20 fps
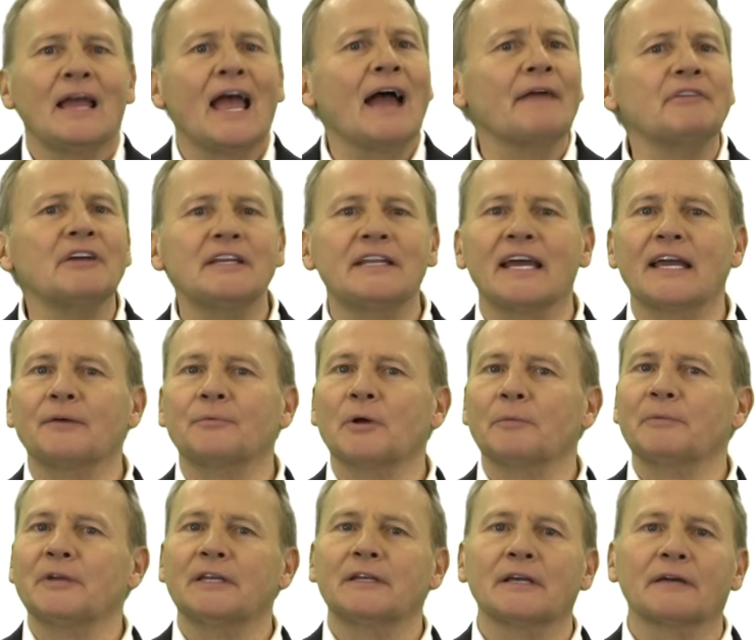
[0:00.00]
Every day will
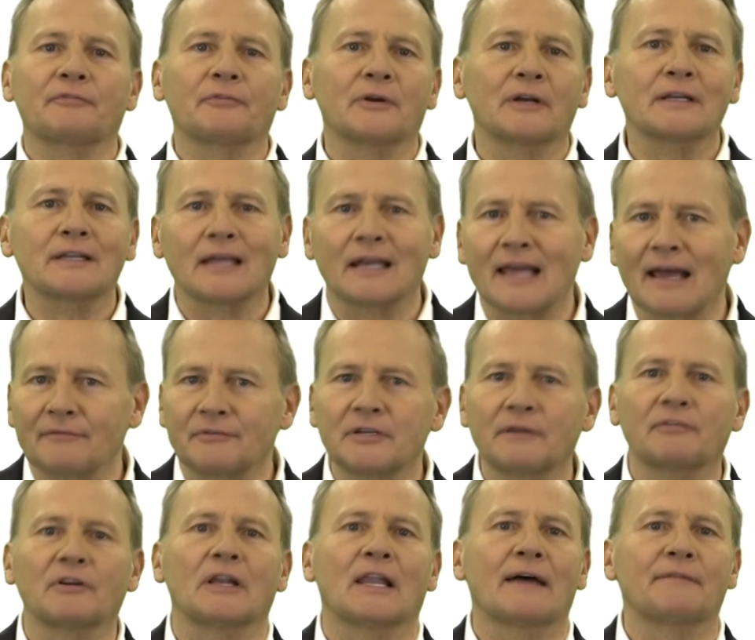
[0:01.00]
be different and have
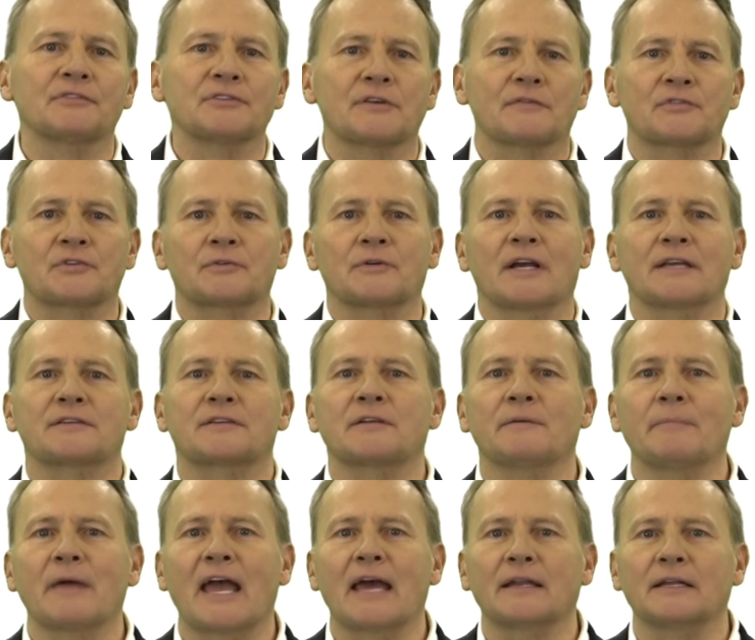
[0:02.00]
different levels of stress
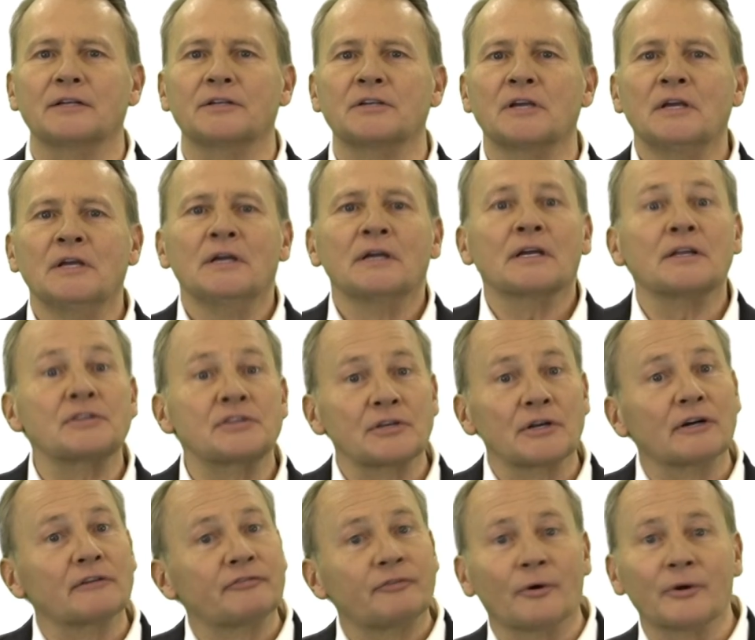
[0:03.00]
to manage.
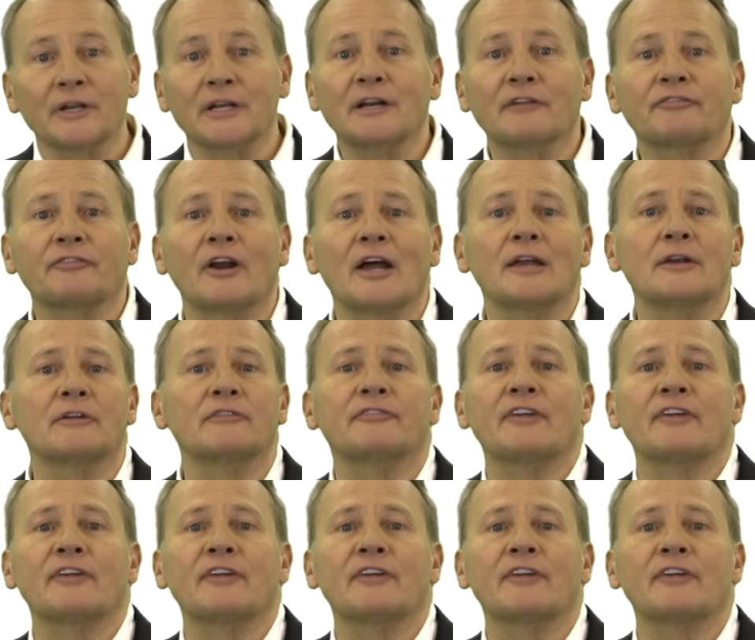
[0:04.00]
Consider phoning a friend or